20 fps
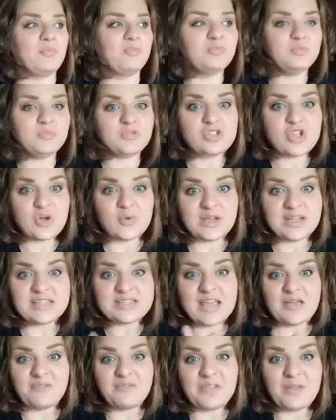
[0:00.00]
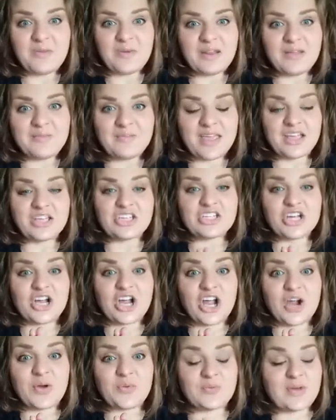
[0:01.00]
So we definitely want to make
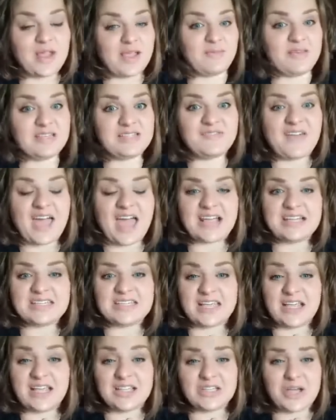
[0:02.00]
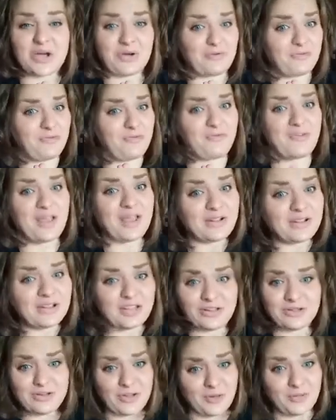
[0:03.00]
sure rabies vaccines are
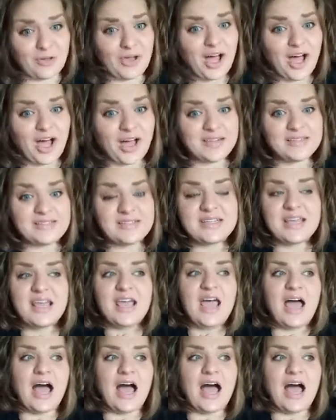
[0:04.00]
fairly low cost.